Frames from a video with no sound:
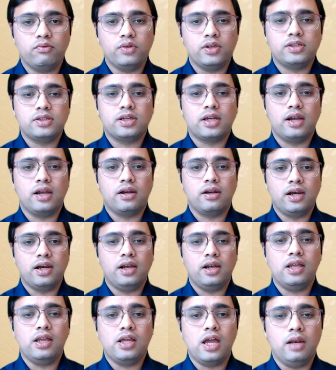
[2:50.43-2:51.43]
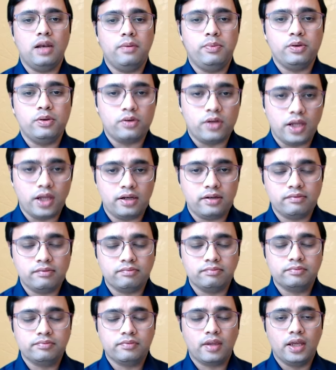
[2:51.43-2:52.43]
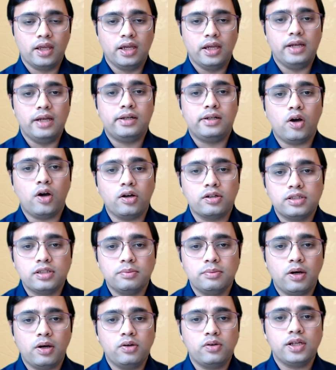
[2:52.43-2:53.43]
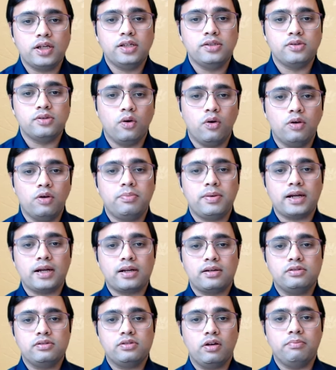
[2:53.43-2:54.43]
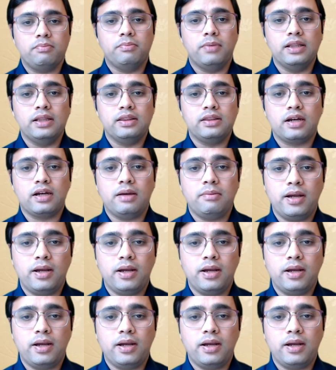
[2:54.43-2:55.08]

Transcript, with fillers: which can really help you gain he talks about his own practice of mantra